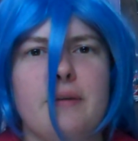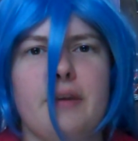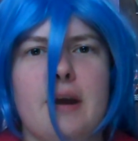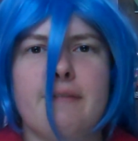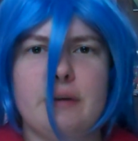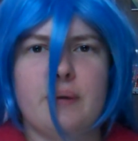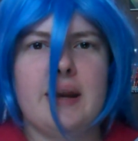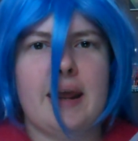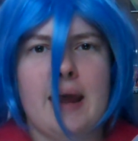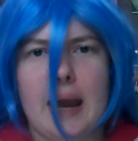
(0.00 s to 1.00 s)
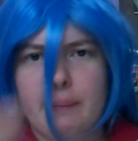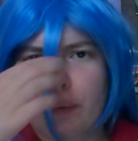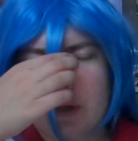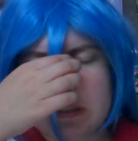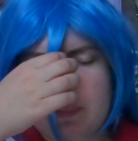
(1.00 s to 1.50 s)
Hello there everyone, and
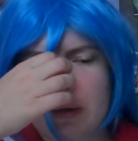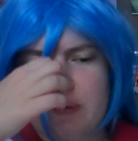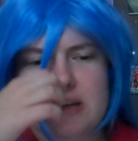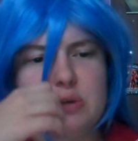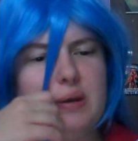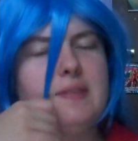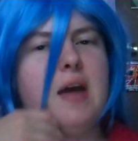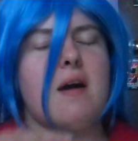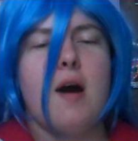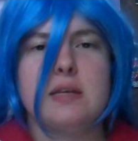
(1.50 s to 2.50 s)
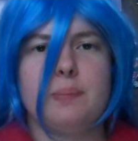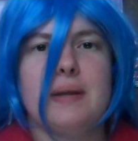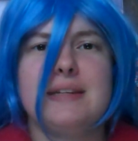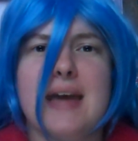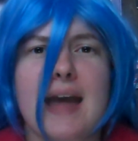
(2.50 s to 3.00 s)
I'm going to be redoing that
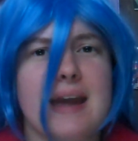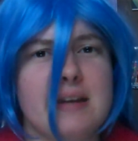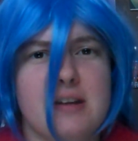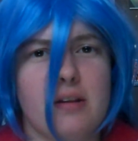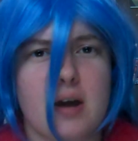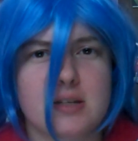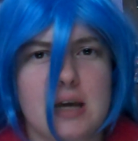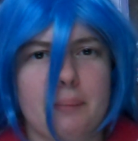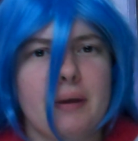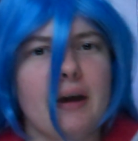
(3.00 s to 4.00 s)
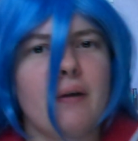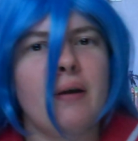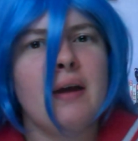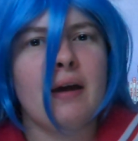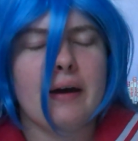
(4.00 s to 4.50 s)
cosplay tag I did a long time
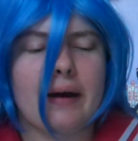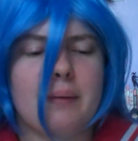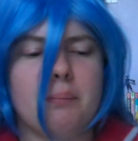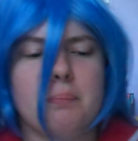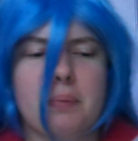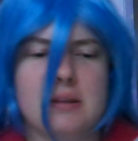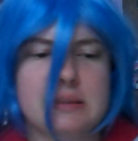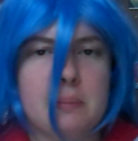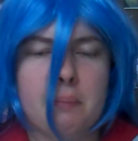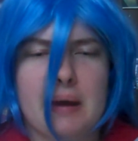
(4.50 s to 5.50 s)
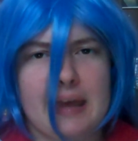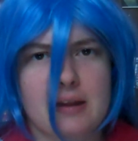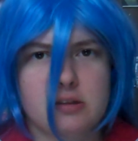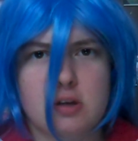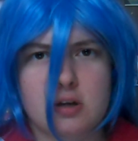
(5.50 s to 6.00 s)
ago, um, but some of my
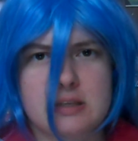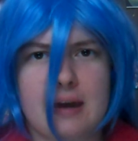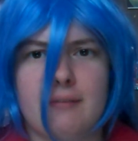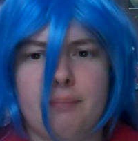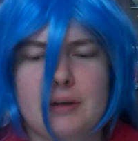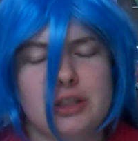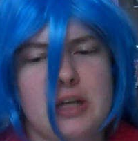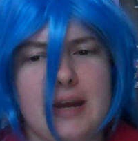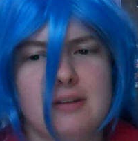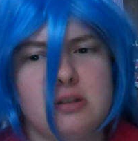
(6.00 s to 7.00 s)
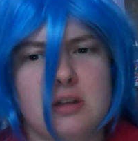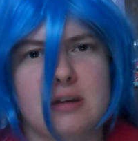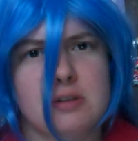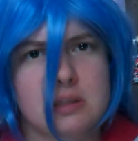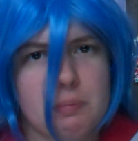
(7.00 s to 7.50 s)
answers have been changed
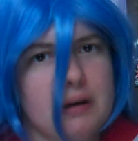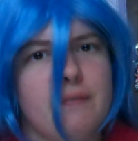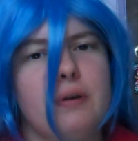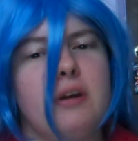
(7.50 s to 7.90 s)
because it's been